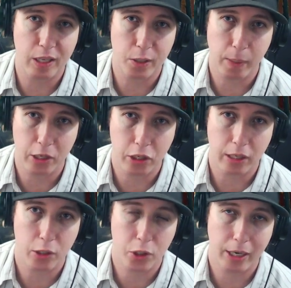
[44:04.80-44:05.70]
especially
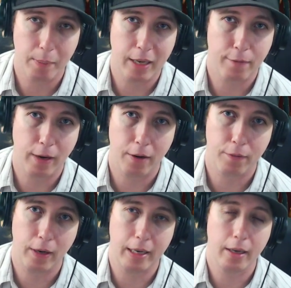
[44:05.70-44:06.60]
is trying to make
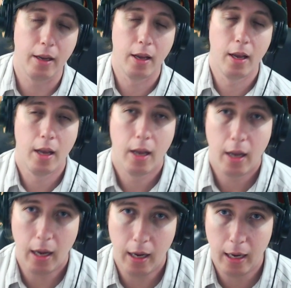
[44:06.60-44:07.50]
Firefight
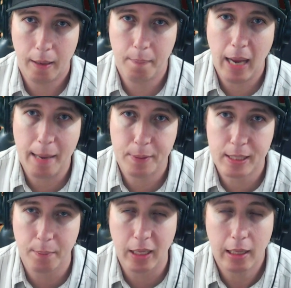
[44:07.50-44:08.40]
maps,
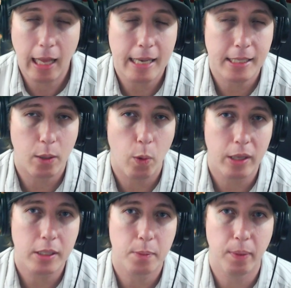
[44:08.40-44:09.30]
some of the classic
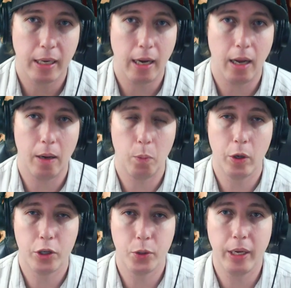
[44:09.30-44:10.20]
ones, but
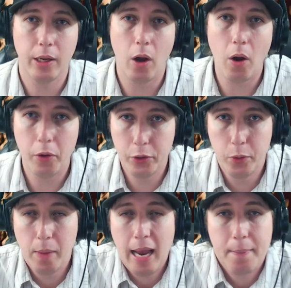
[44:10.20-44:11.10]
we're doing all new
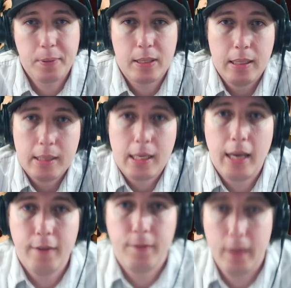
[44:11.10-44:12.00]
maps inside
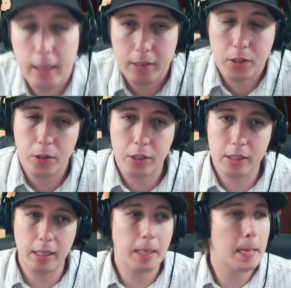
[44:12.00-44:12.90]
of
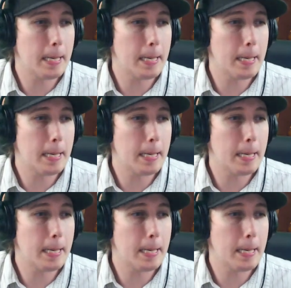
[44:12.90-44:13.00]
Insurgency.